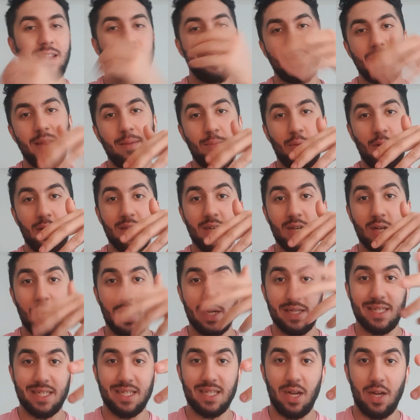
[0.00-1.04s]
the
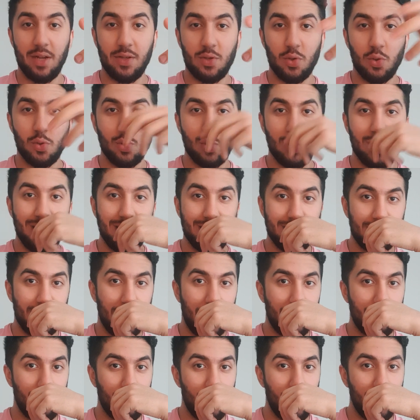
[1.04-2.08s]
product I told you that
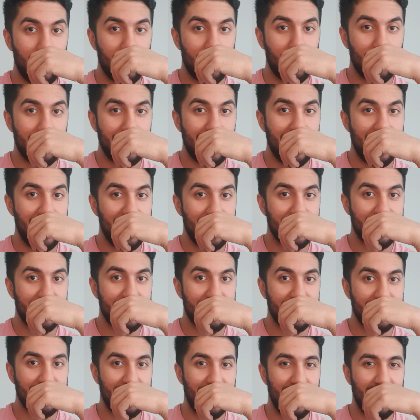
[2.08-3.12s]
I'm going to
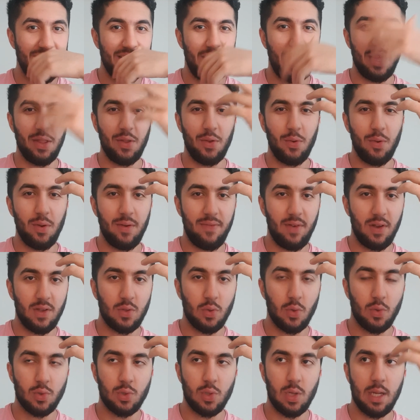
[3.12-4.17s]
test, and I don't know if I
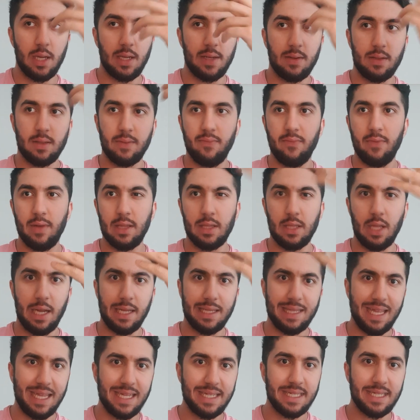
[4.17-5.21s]
told you like when I
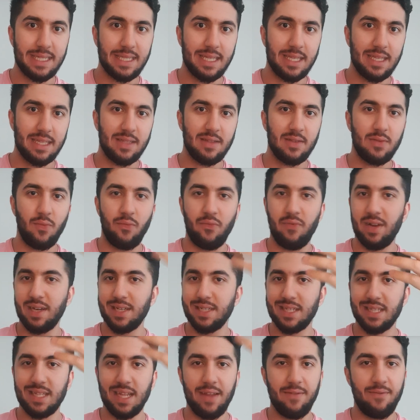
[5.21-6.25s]
tested
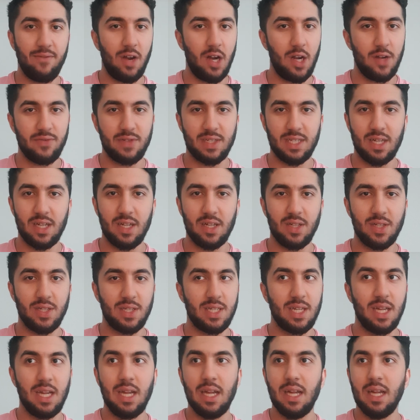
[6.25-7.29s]
first day 5
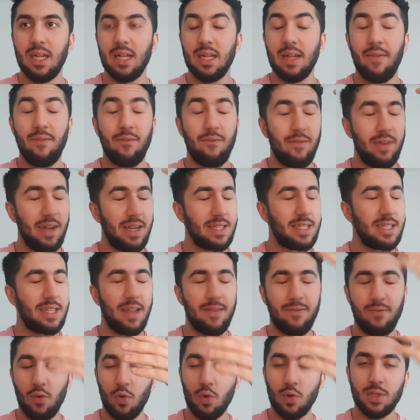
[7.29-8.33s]
sales, first day
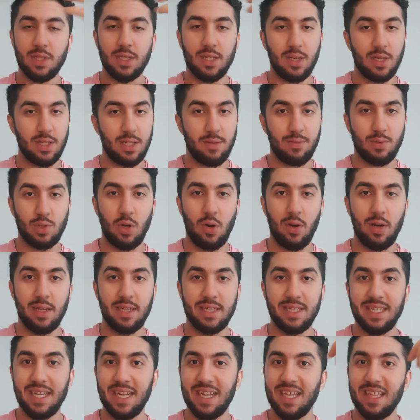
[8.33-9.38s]
4 sales, I'm sorry,
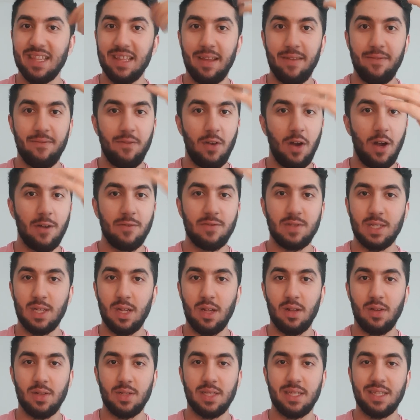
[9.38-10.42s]
second day 5
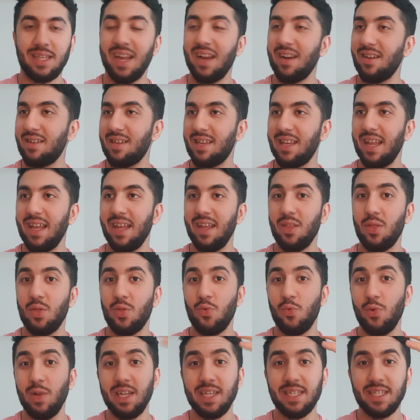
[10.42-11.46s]
sales, third day
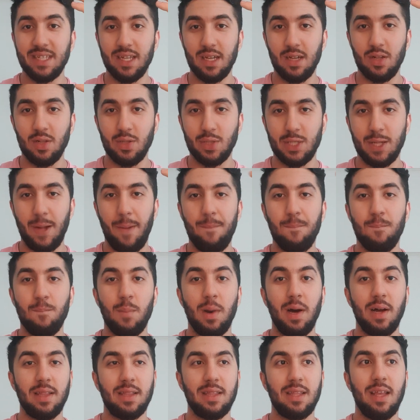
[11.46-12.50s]
3 sales,
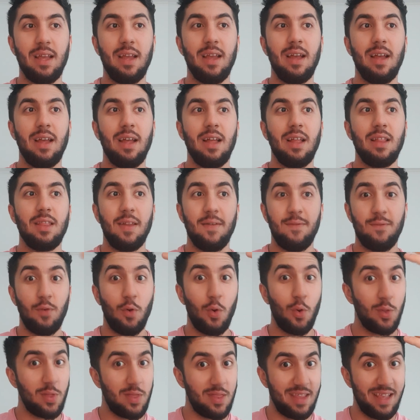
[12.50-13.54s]
but the
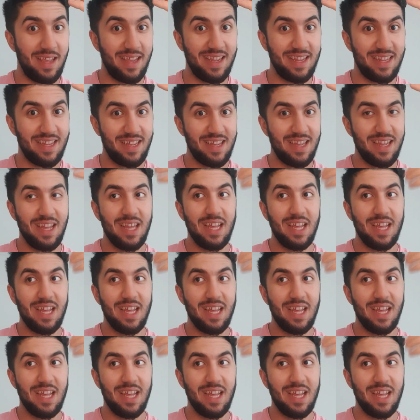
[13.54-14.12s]
fourth day